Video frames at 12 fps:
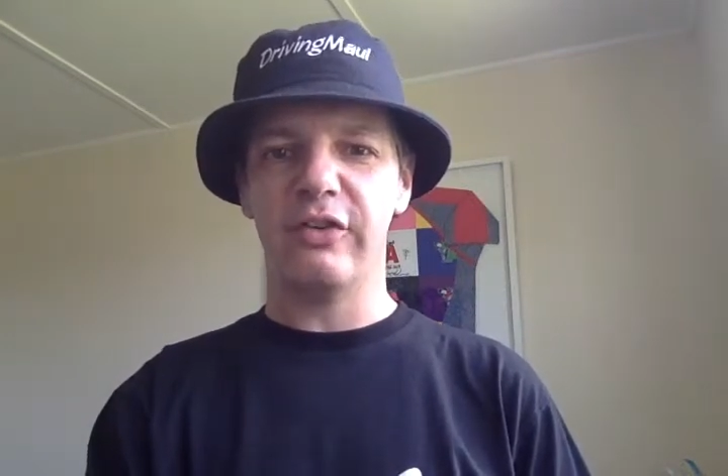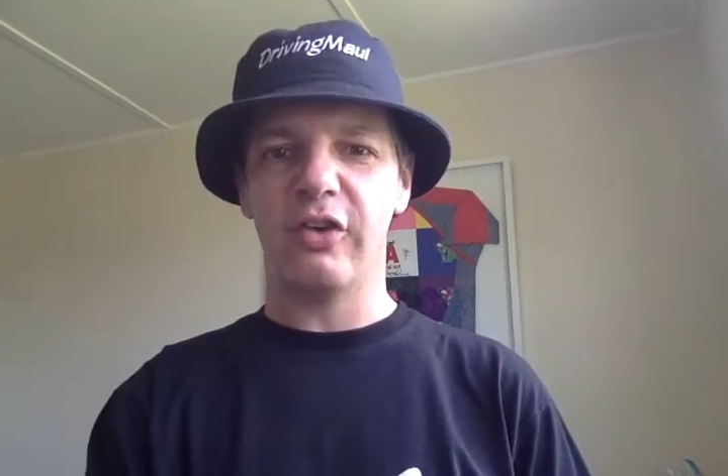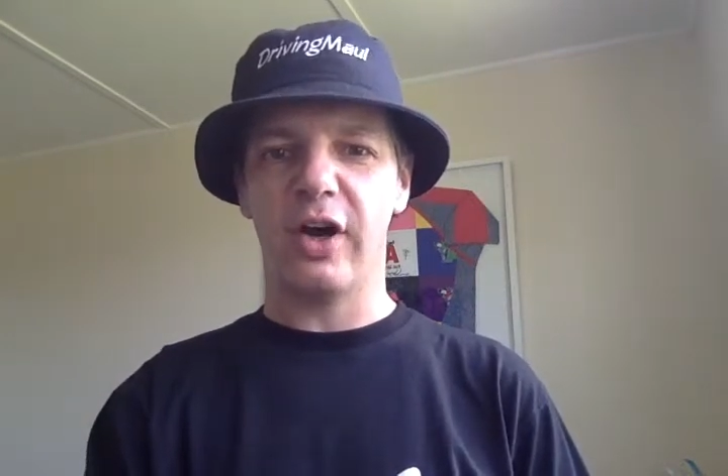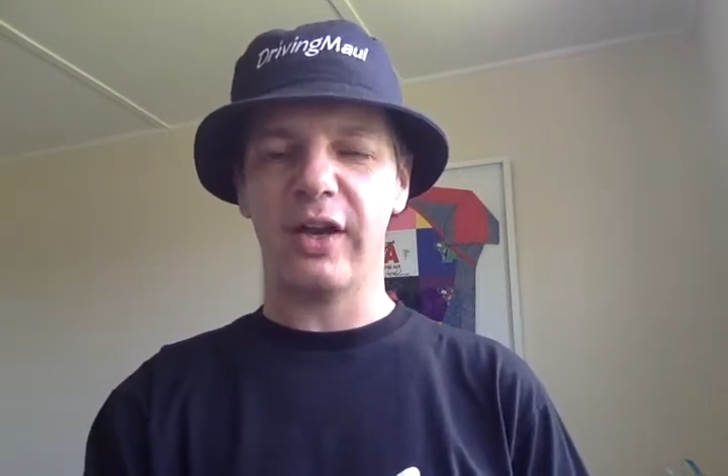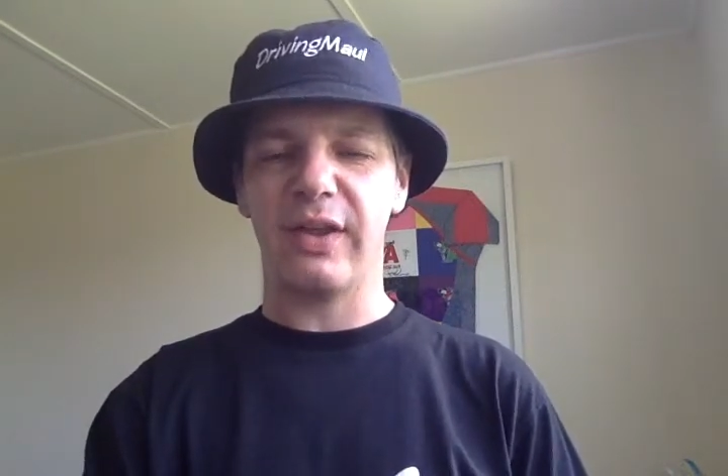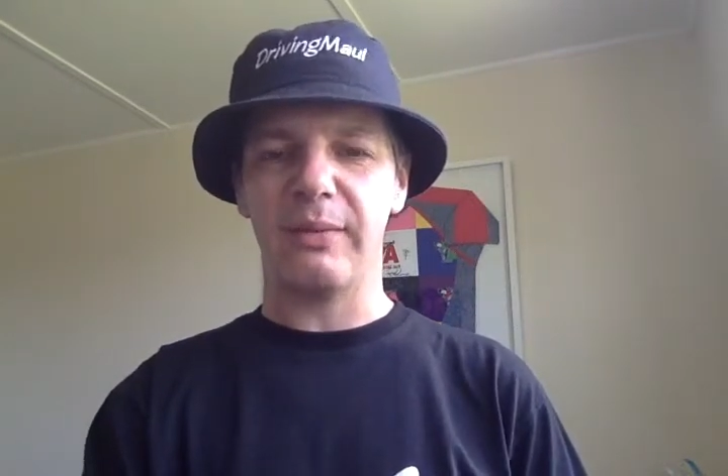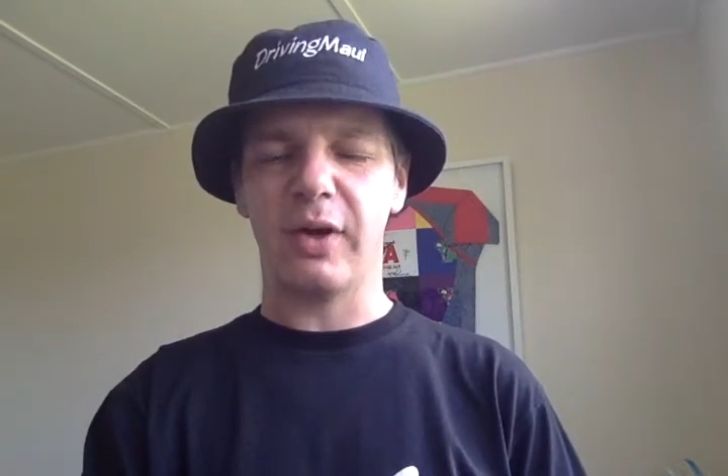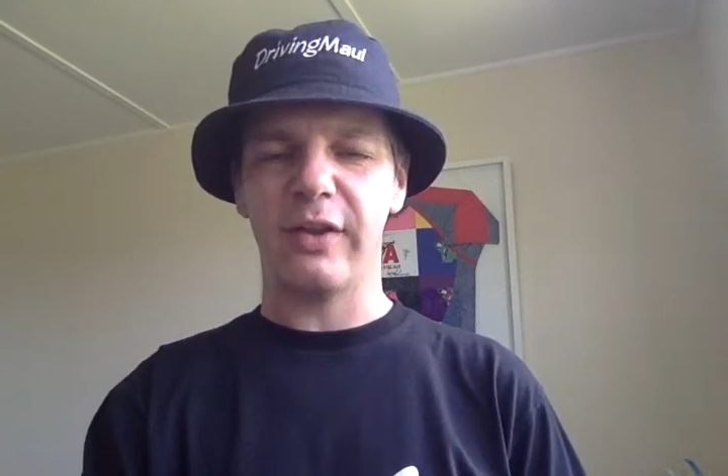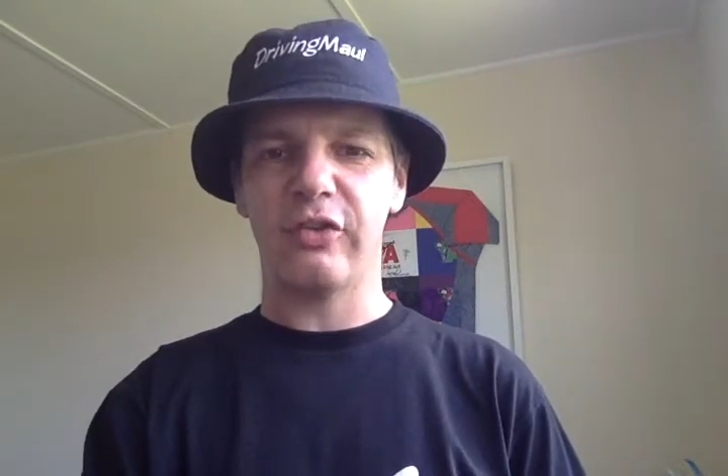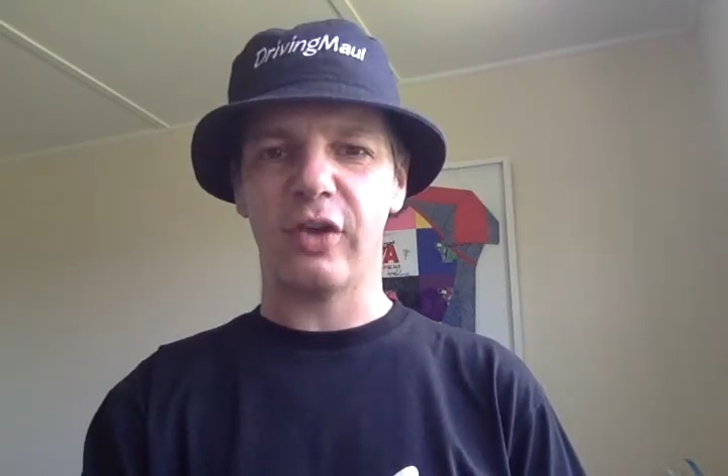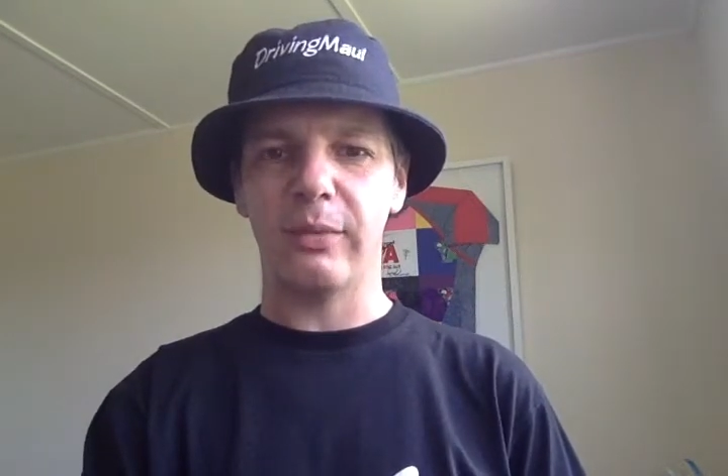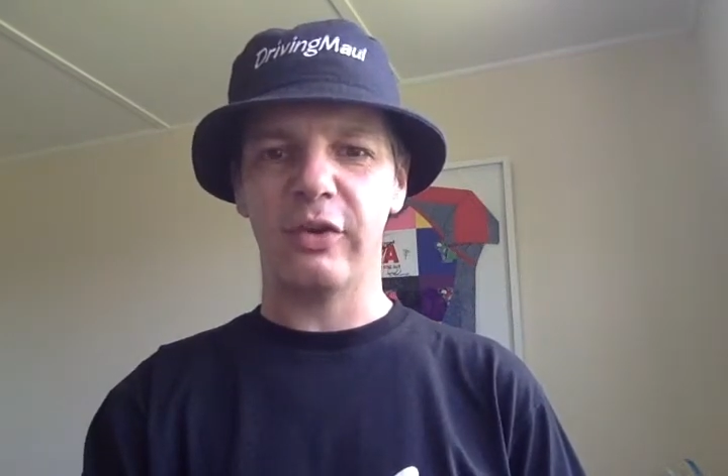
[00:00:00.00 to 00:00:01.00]
tired, I think, by
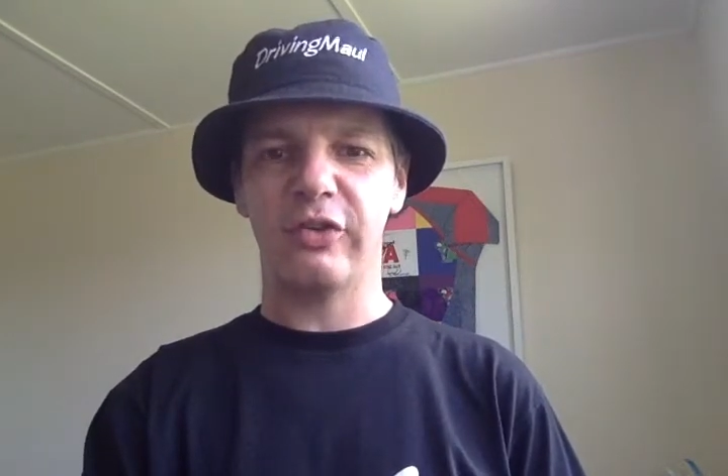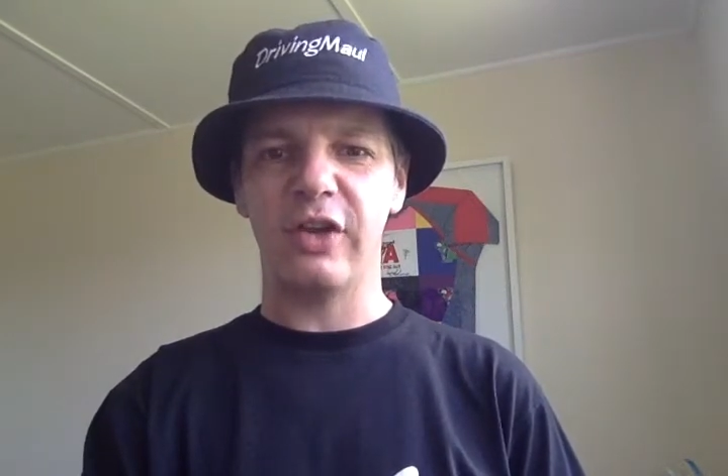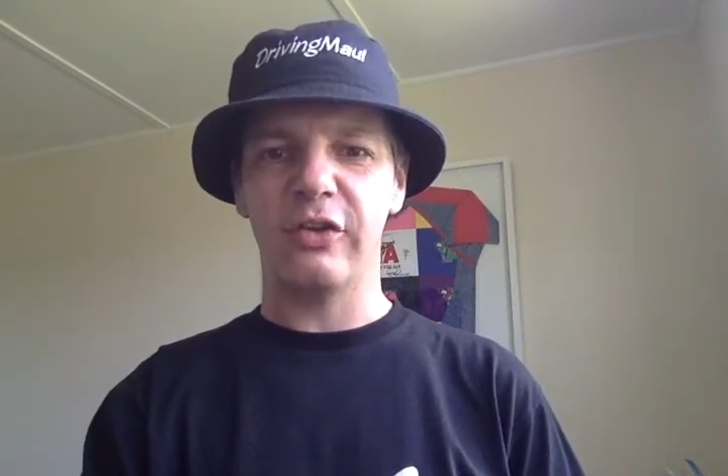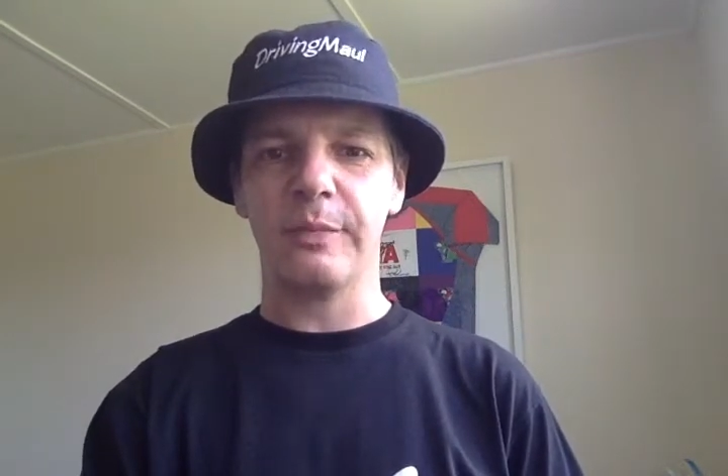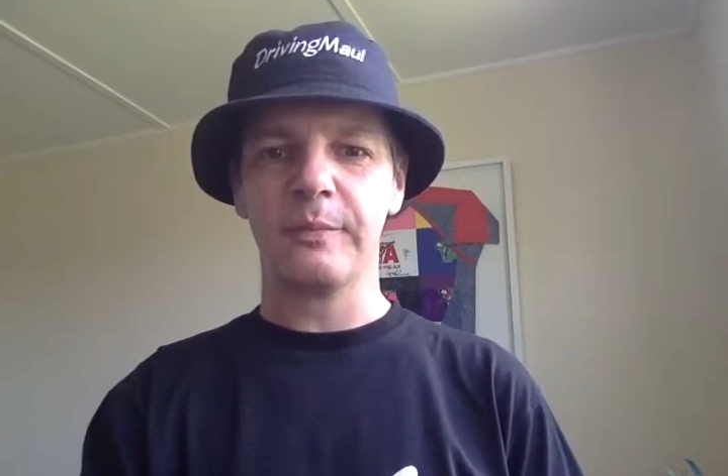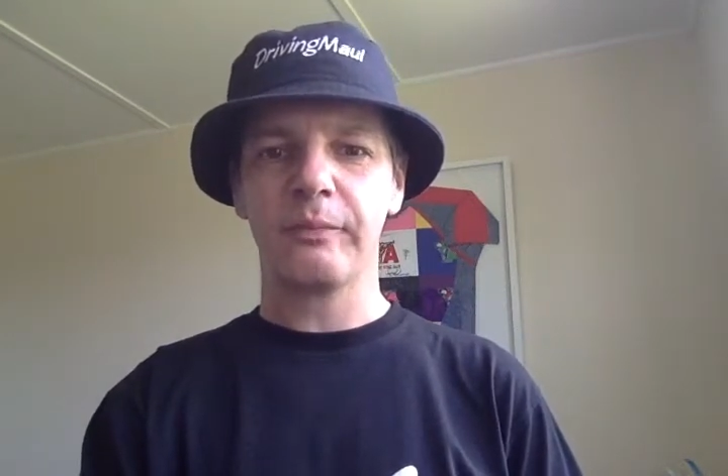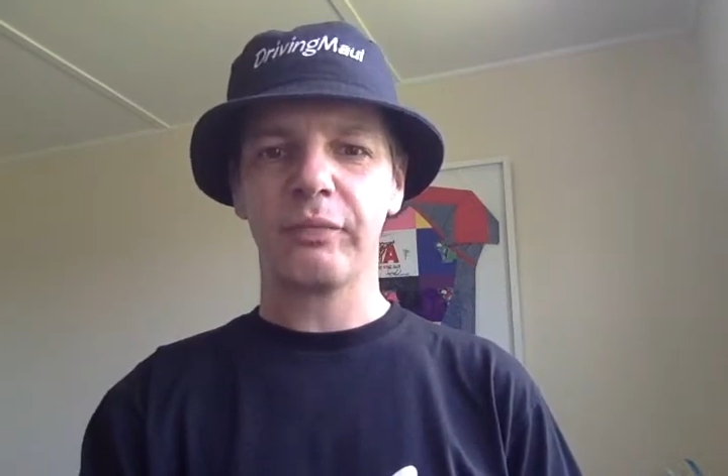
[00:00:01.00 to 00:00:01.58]
this time of the season.